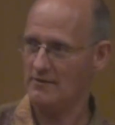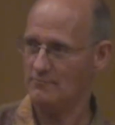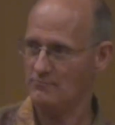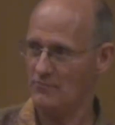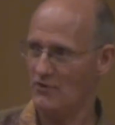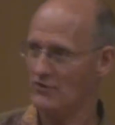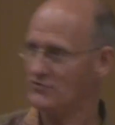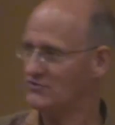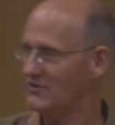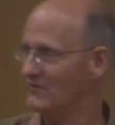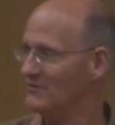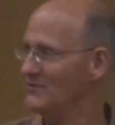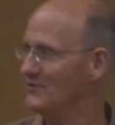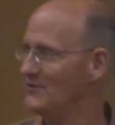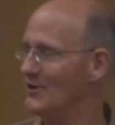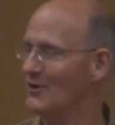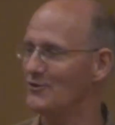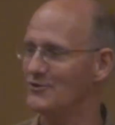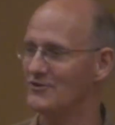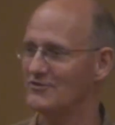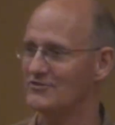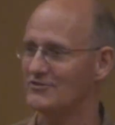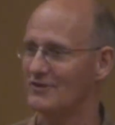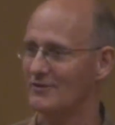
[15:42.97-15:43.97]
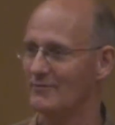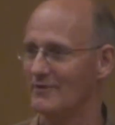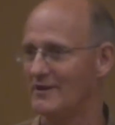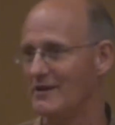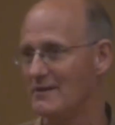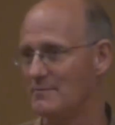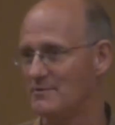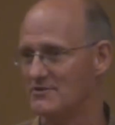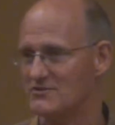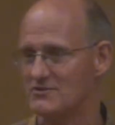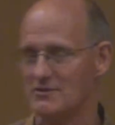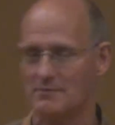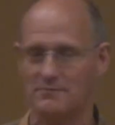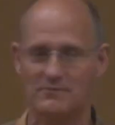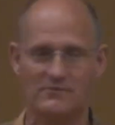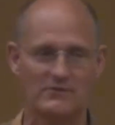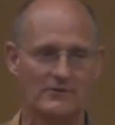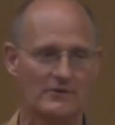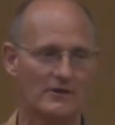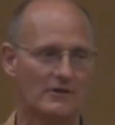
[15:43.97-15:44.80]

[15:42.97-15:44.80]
Most of you know this already, but some of you